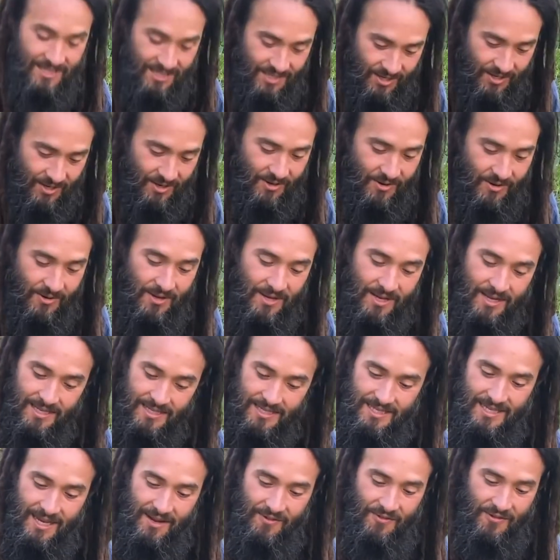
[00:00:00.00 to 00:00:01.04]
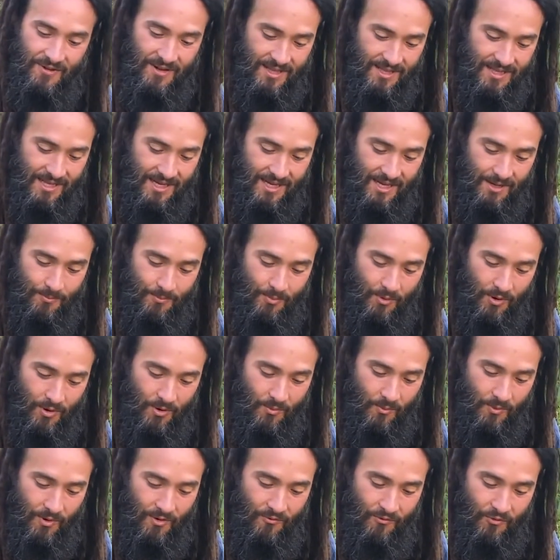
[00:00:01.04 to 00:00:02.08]
So it's definitely an
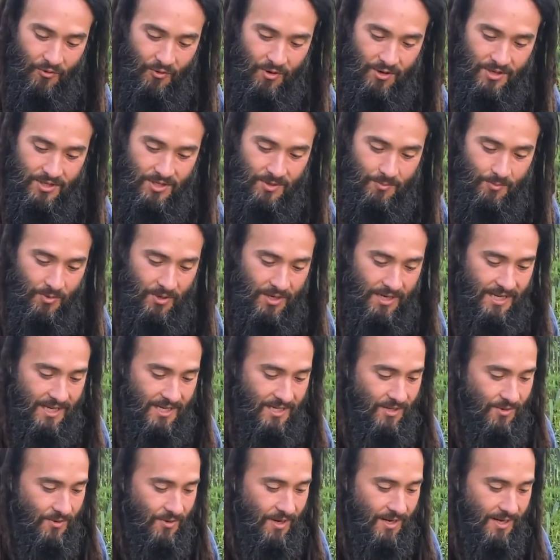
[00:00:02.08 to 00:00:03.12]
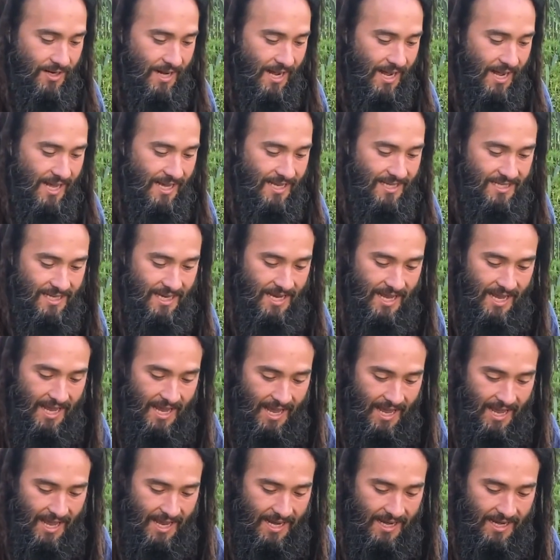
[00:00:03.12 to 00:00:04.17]
important one for us to bring into our diets,
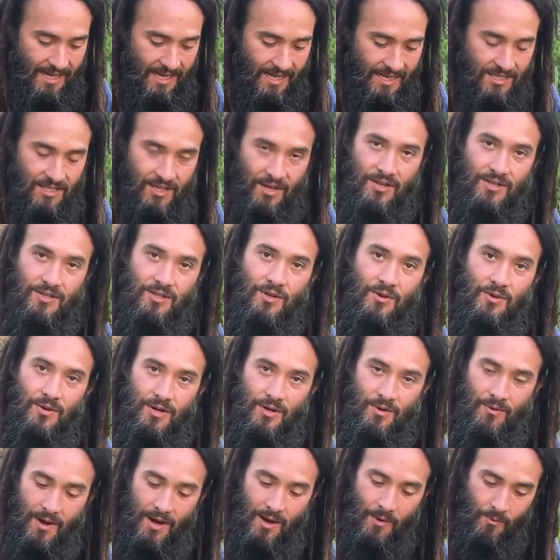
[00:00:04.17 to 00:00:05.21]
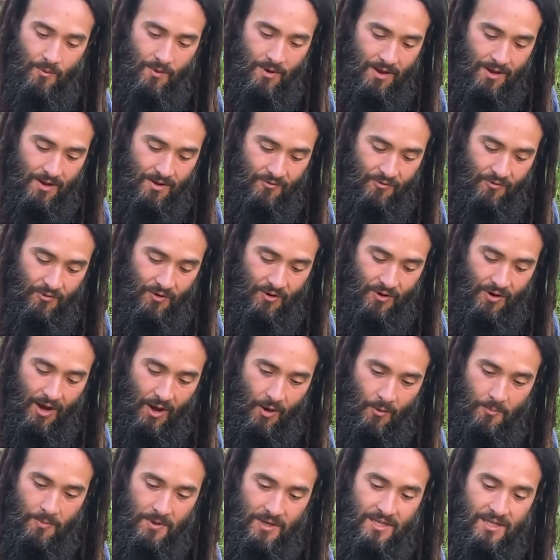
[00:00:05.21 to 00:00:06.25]
and it's also a great one for
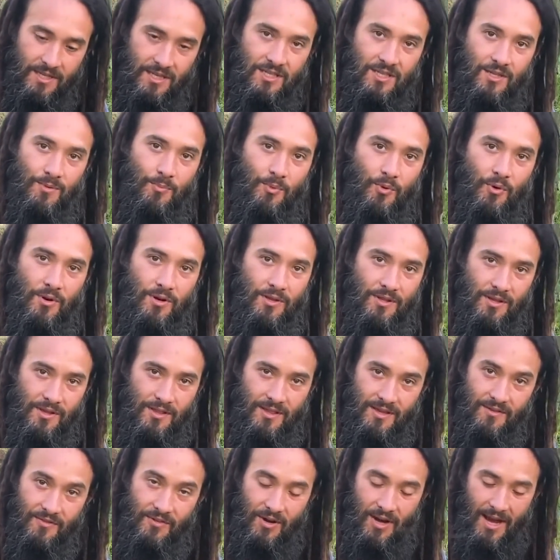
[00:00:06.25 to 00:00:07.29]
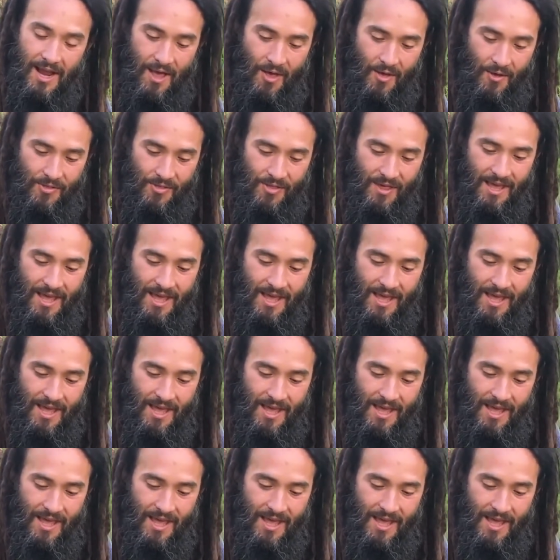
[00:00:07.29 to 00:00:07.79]
helping to support the liver health